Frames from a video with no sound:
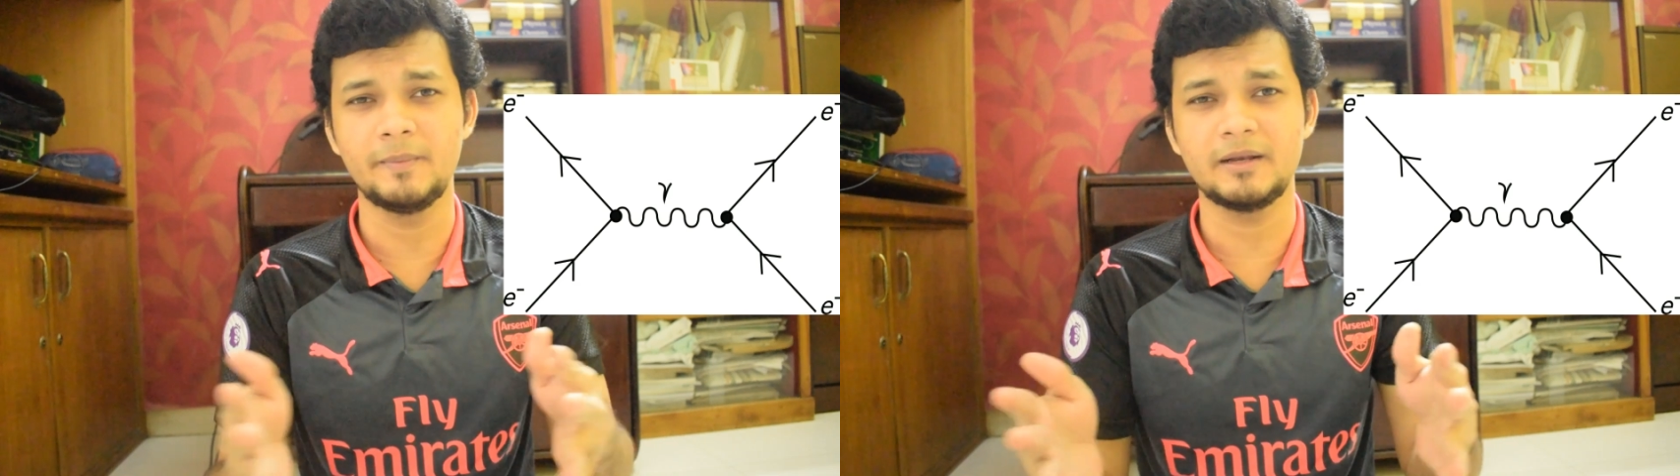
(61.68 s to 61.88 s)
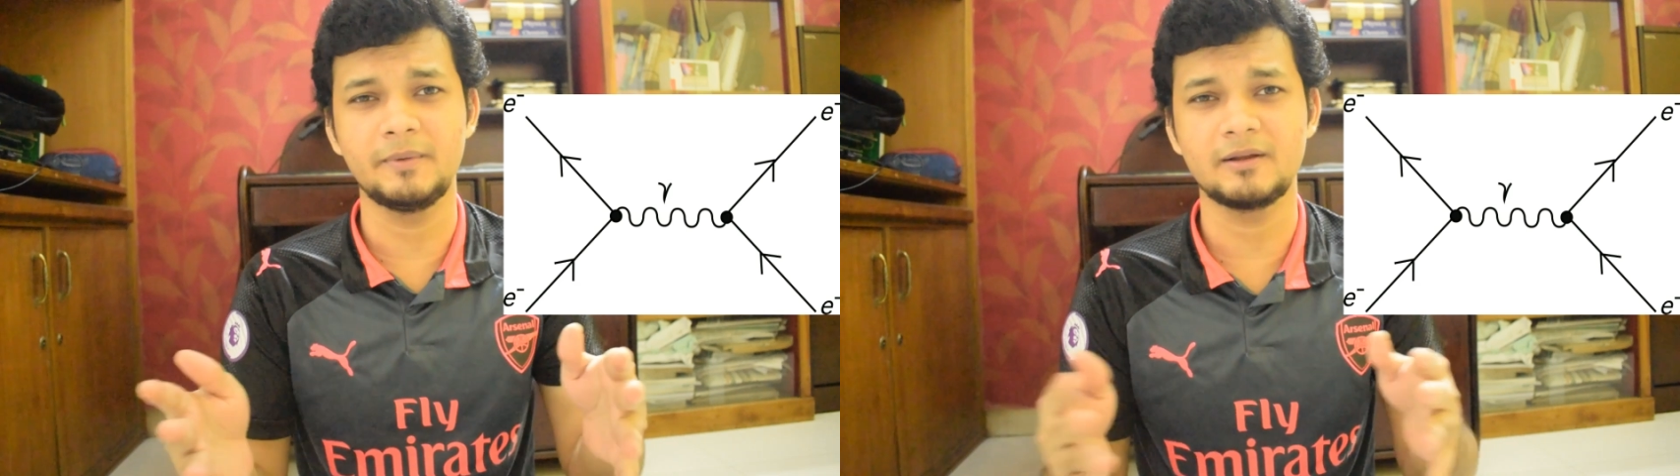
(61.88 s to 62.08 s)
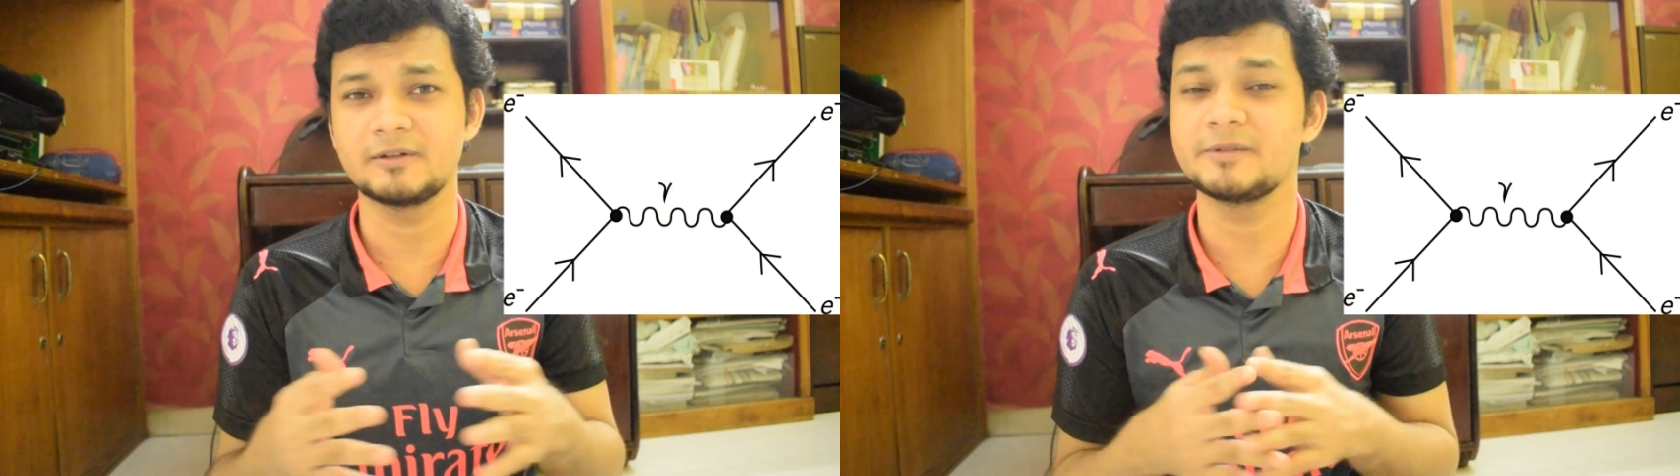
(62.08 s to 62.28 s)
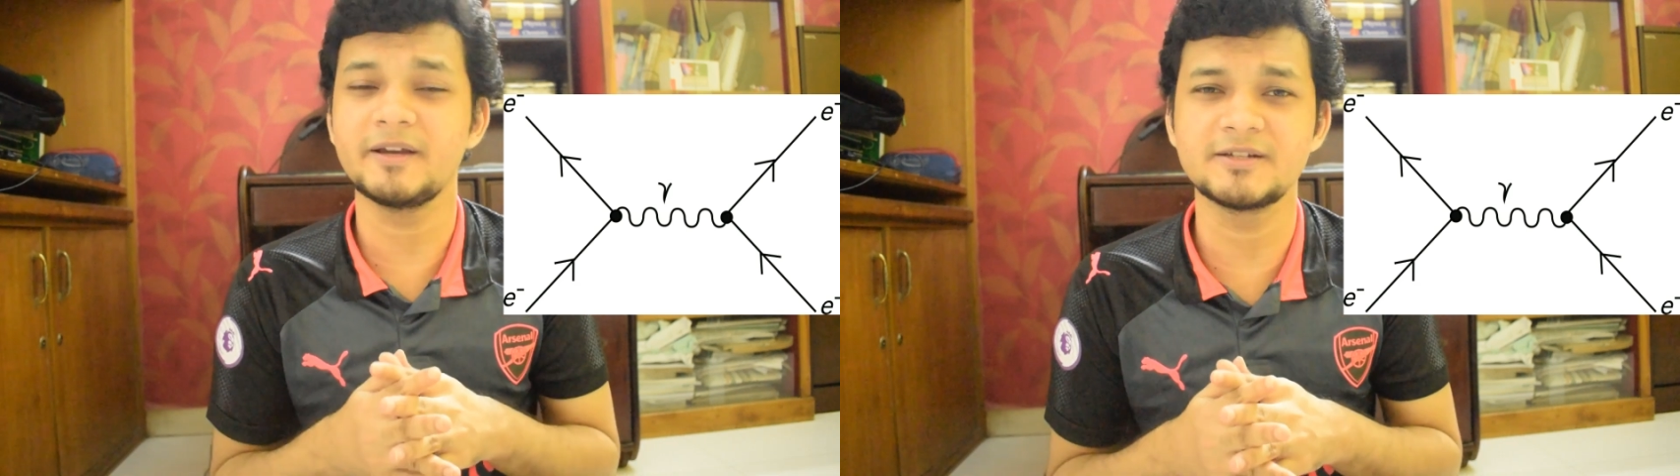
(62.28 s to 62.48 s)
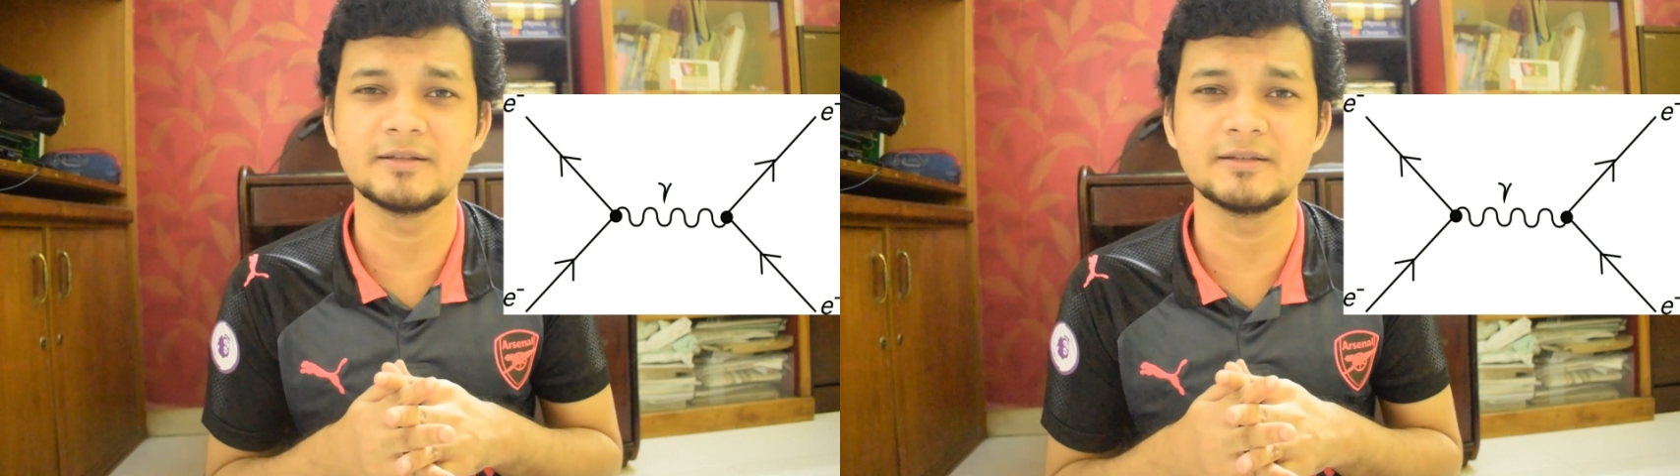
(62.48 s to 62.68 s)
mathematical
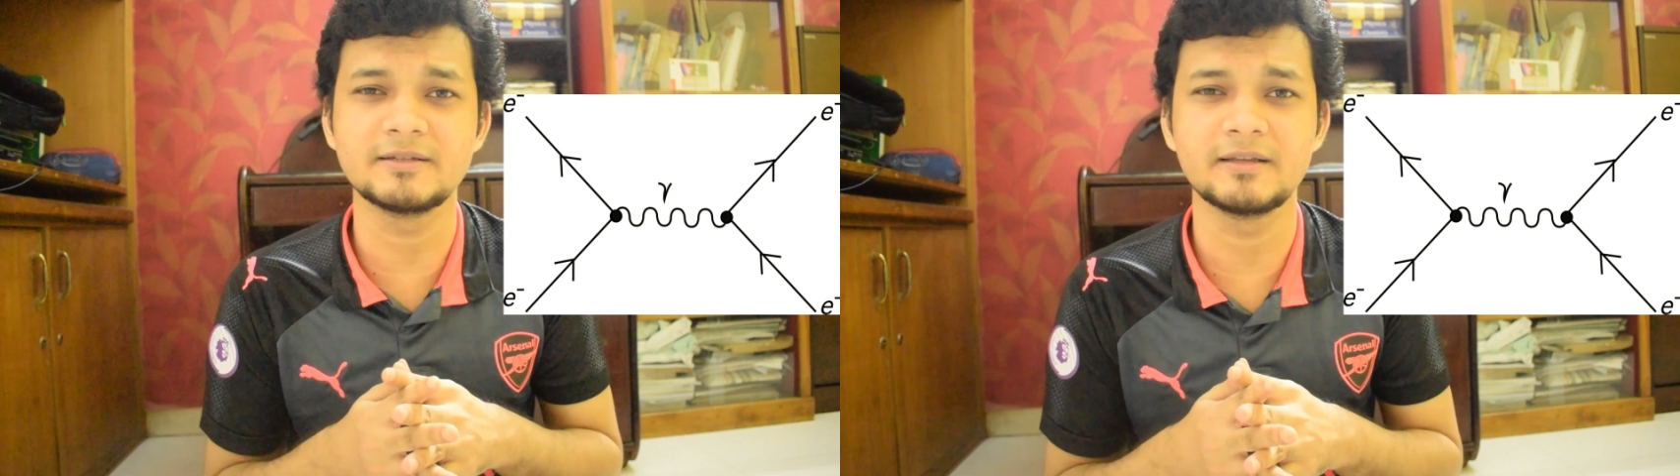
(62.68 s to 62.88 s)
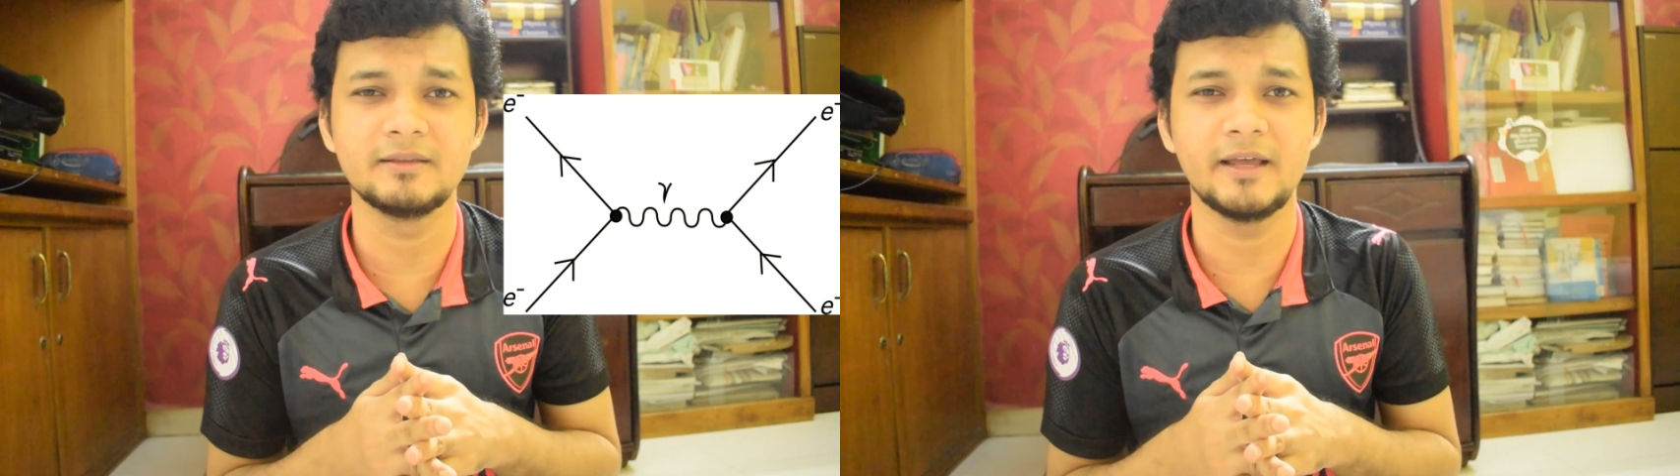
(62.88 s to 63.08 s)
expressions